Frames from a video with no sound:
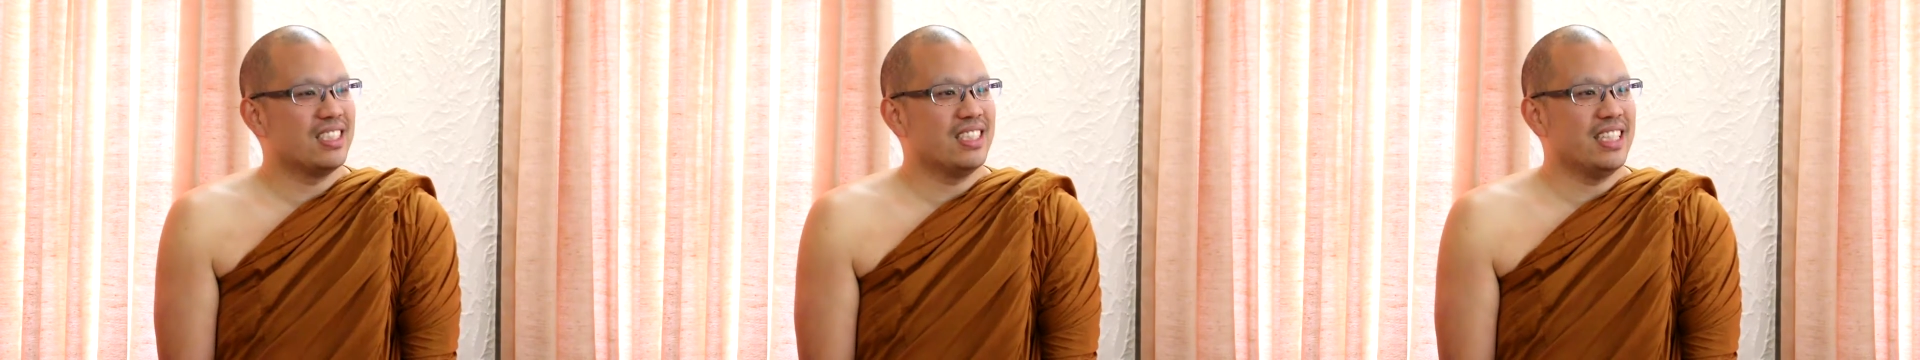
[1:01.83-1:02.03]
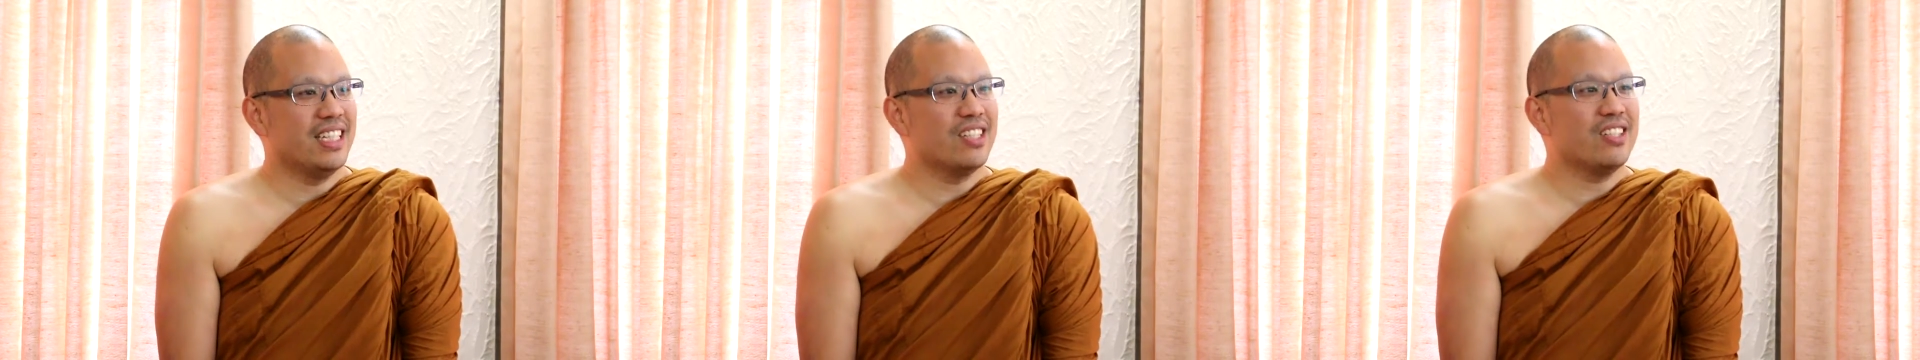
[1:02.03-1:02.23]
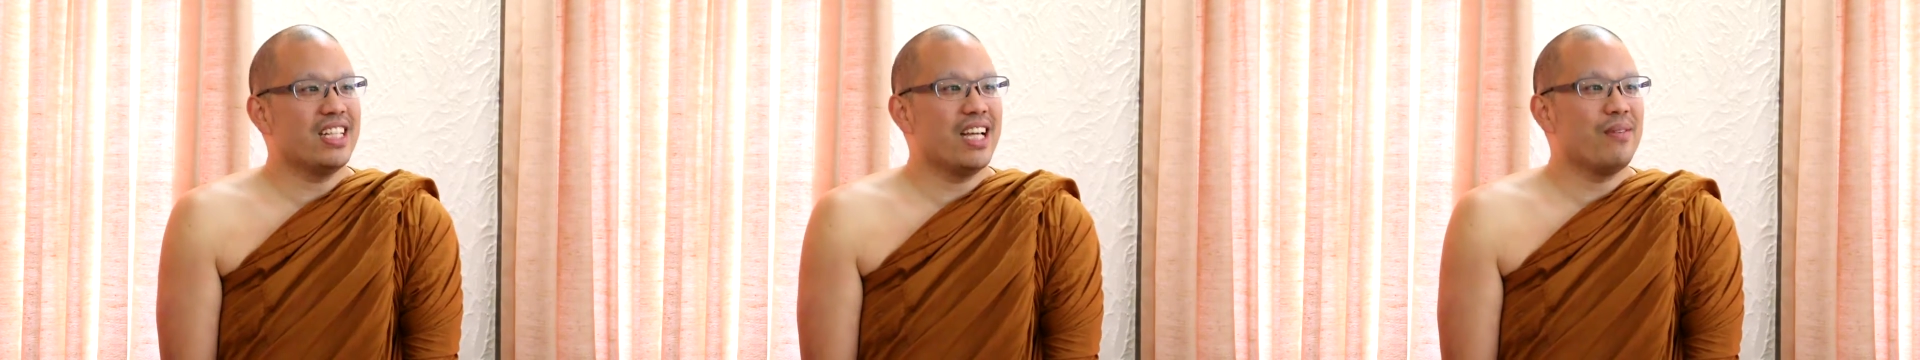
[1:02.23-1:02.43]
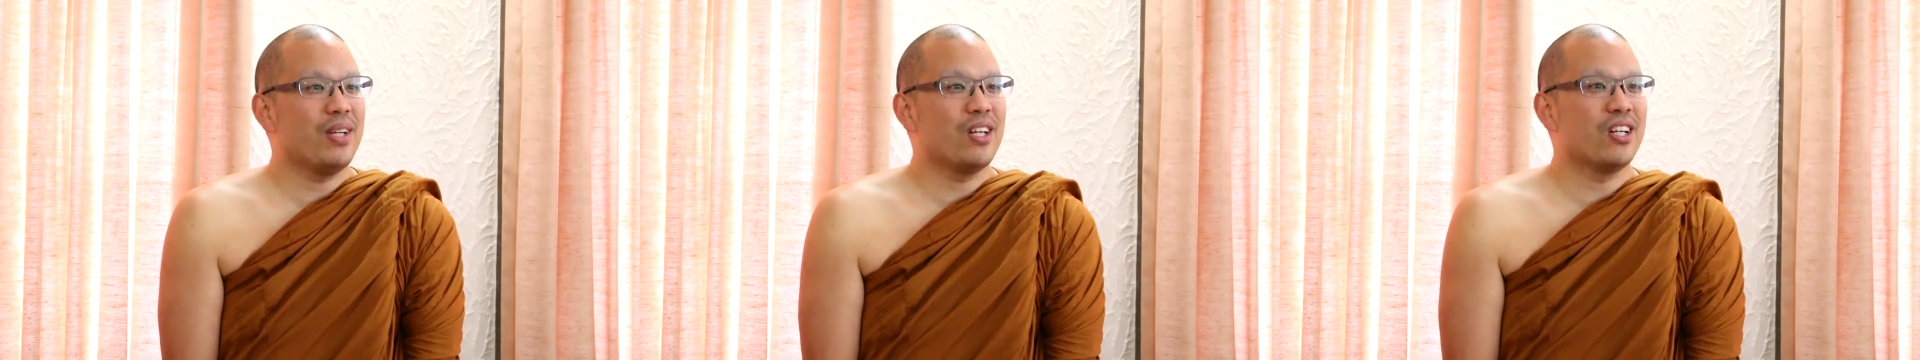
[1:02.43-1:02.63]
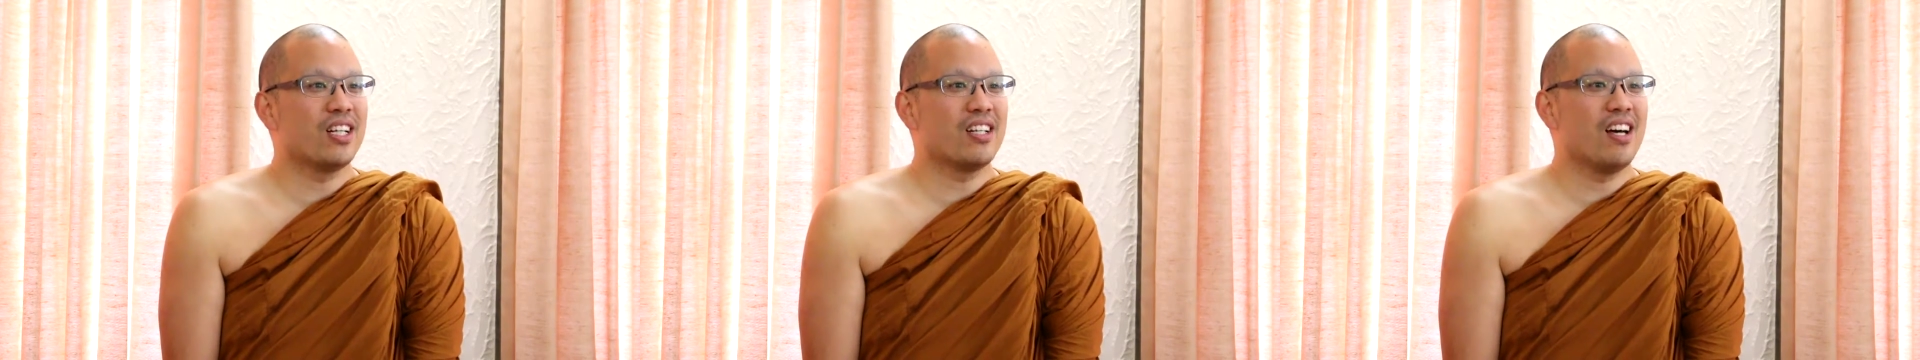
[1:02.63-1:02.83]
The other day we
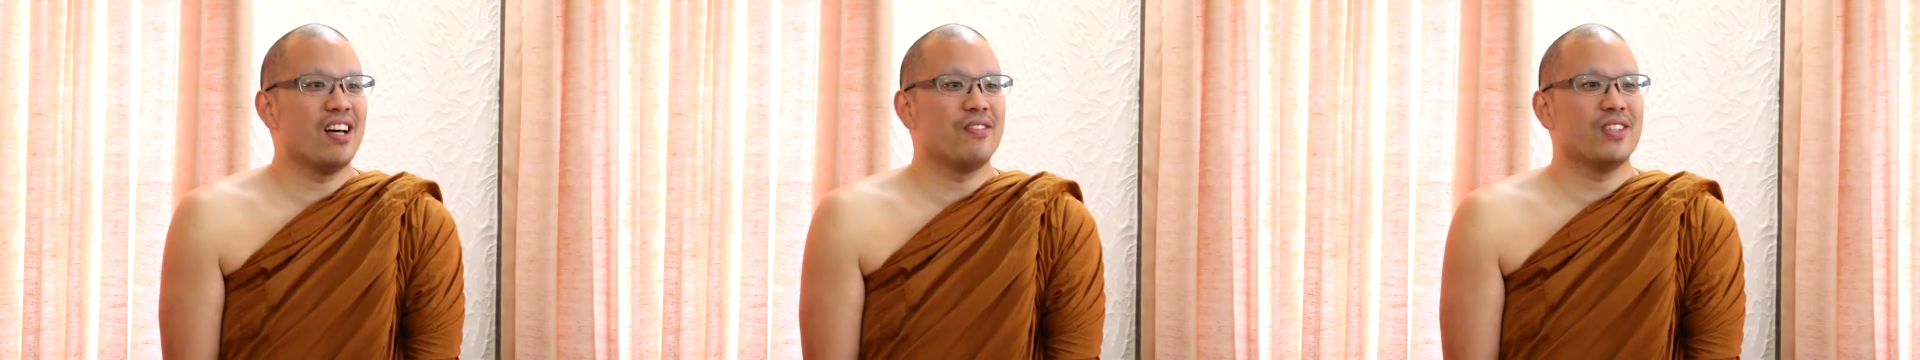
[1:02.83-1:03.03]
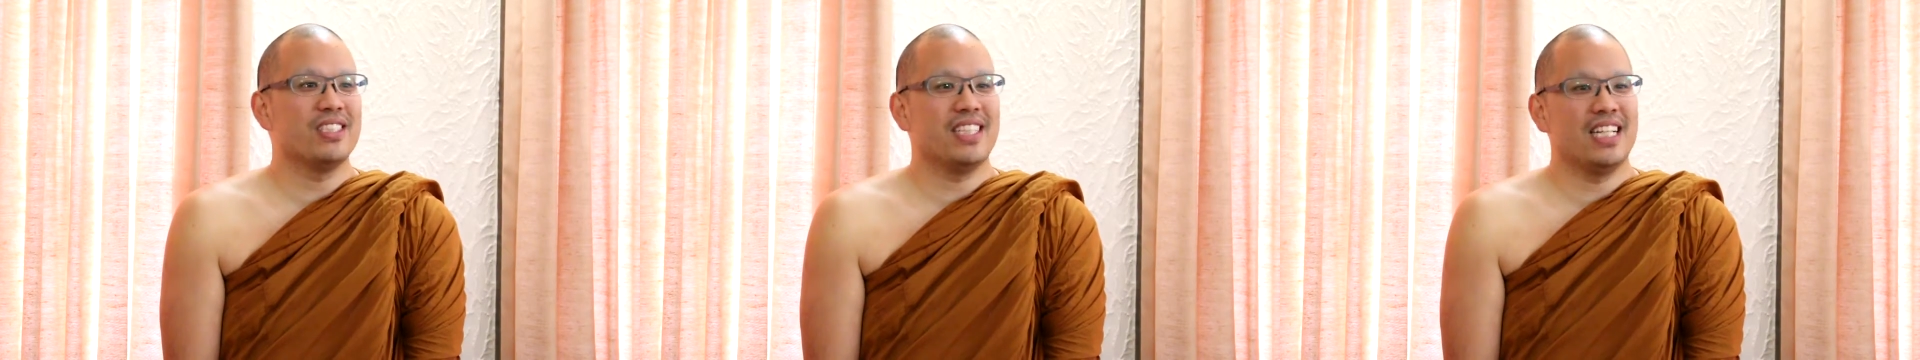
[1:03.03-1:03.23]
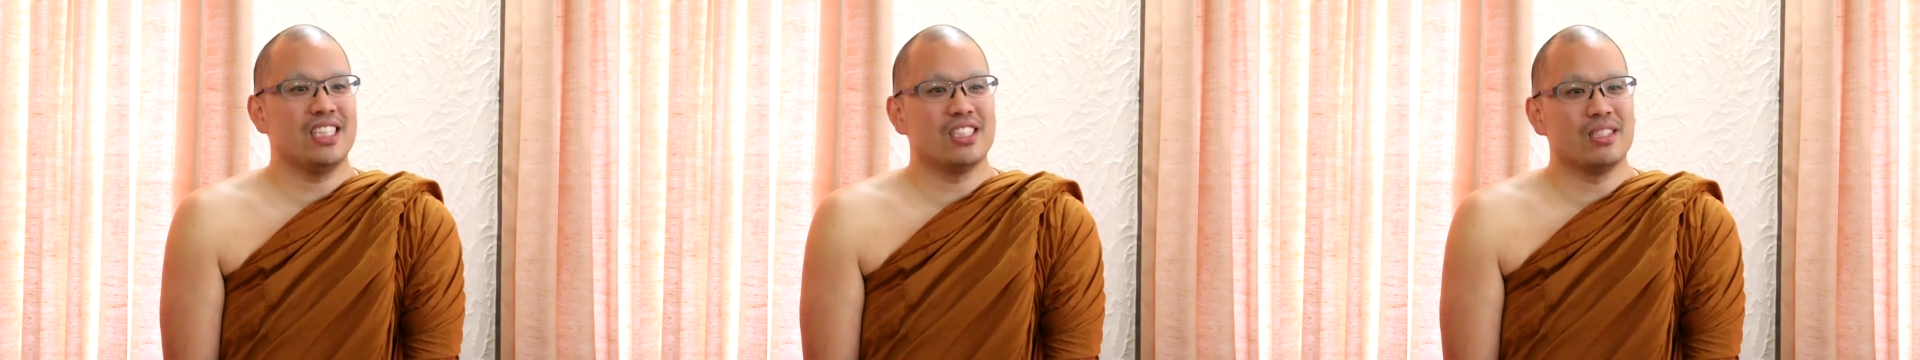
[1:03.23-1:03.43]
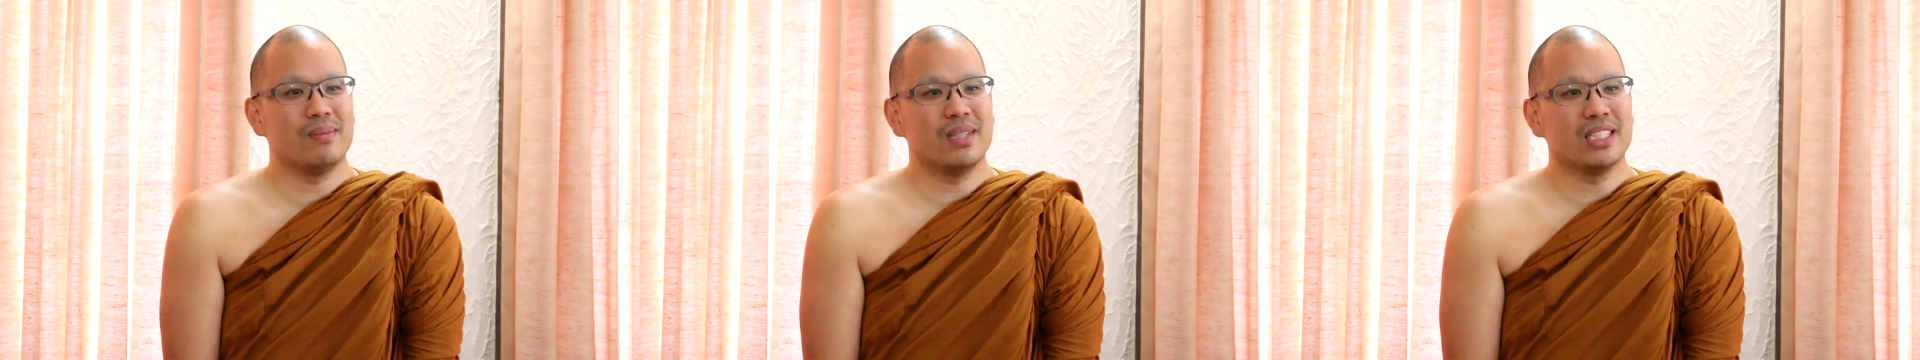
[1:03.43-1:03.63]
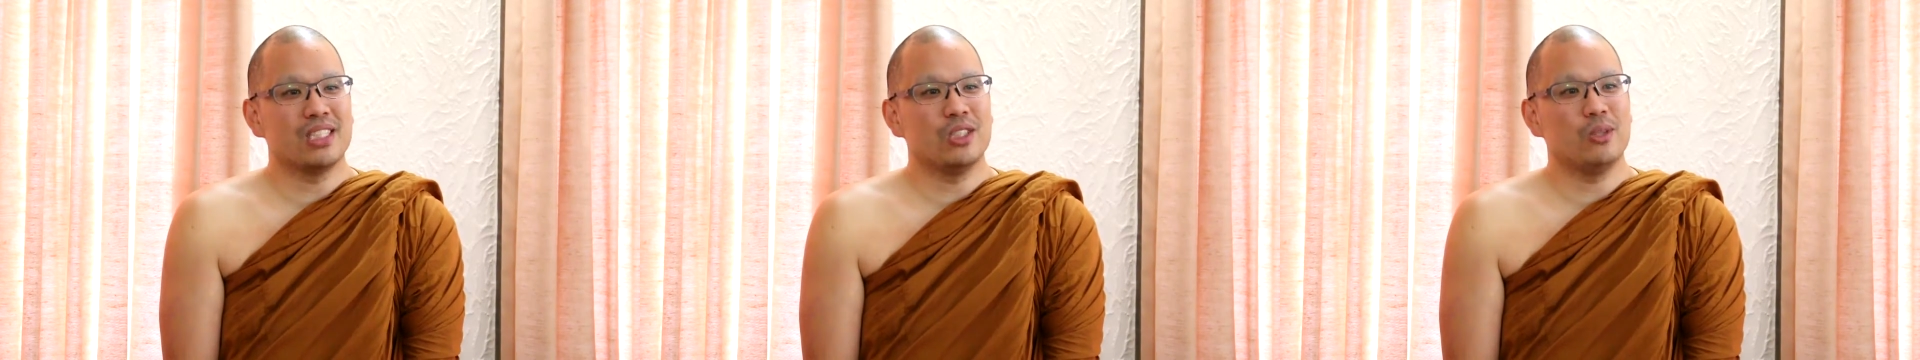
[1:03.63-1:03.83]
heard a conversation
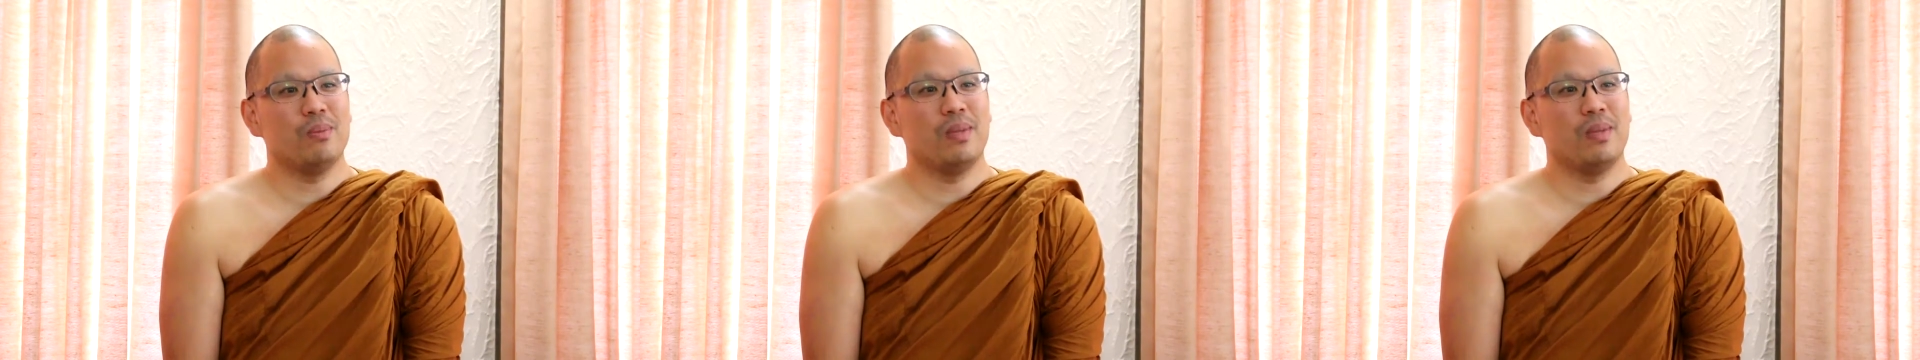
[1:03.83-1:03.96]
amongst two